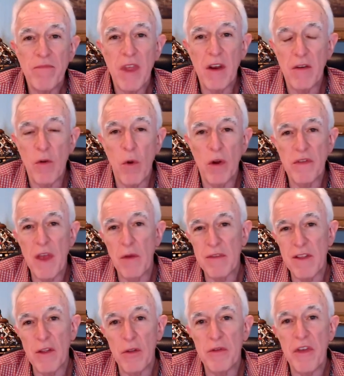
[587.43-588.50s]
And of course, I
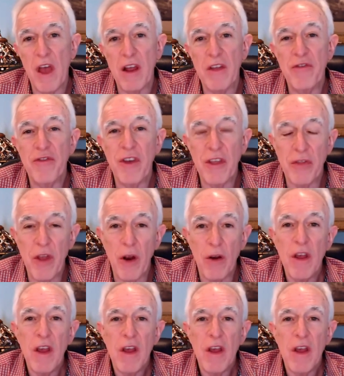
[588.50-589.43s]
was a little tongue in cheek there.